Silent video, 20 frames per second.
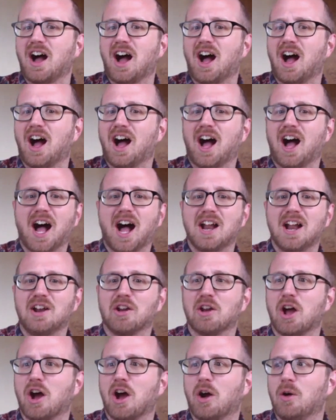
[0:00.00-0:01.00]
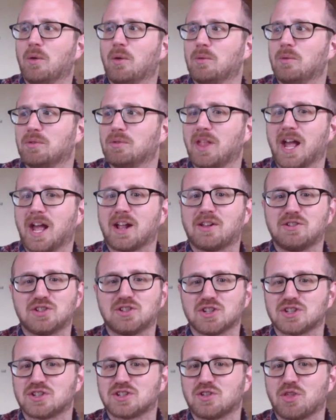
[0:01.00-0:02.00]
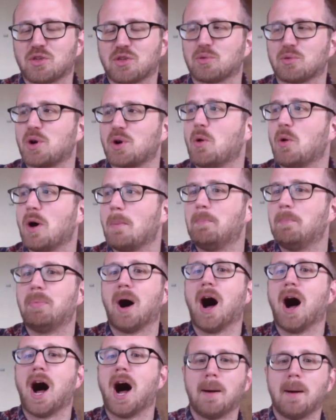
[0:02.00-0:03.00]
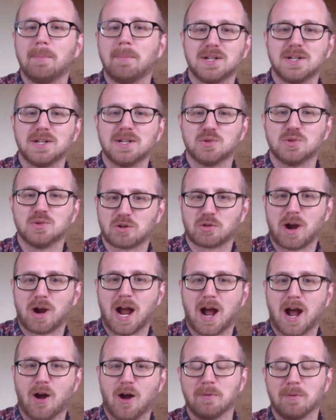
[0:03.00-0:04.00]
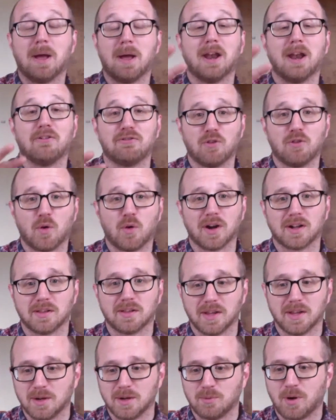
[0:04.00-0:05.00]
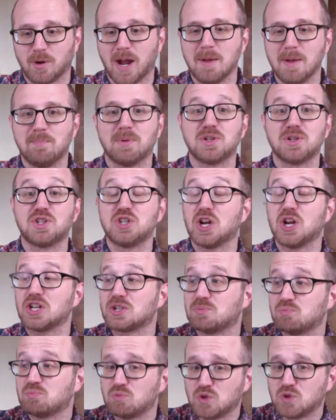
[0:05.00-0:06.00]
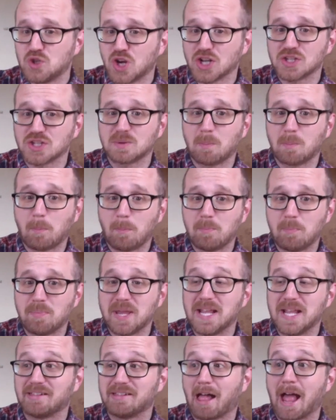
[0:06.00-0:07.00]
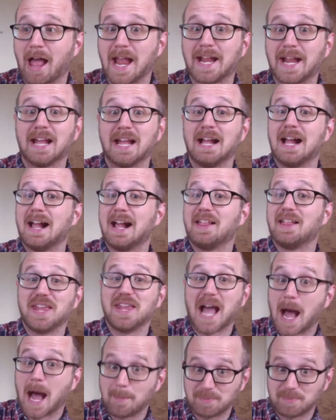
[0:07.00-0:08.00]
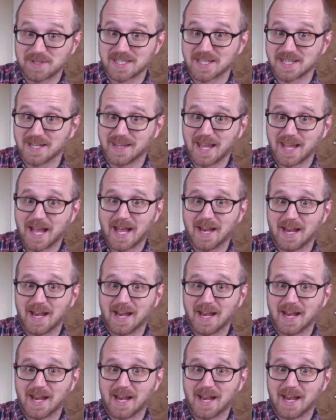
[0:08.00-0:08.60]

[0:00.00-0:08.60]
uh, I don't know, like just throw a bomb into a crowd metaphorically, right? But just, just be like the opposite of that.